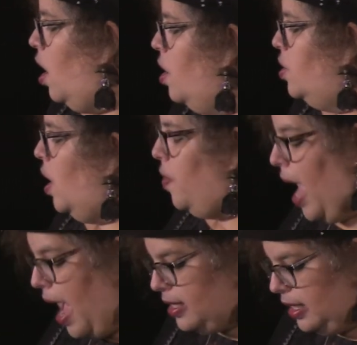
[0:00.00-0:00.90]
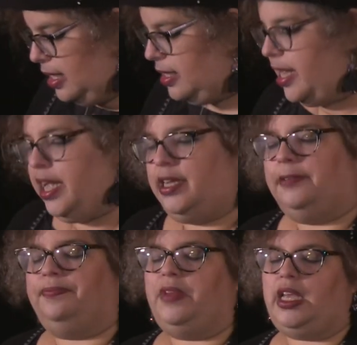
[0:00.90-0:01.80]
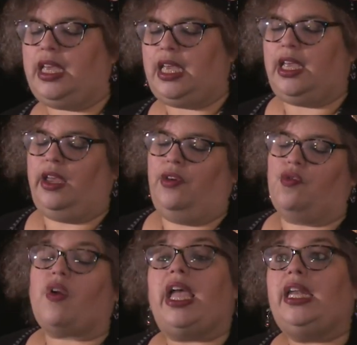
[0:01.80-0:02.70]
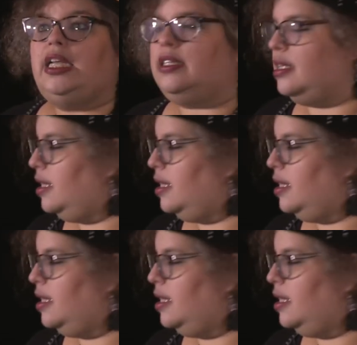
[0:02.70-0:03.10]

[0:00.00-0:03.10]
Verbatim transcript: So as he did, he ran into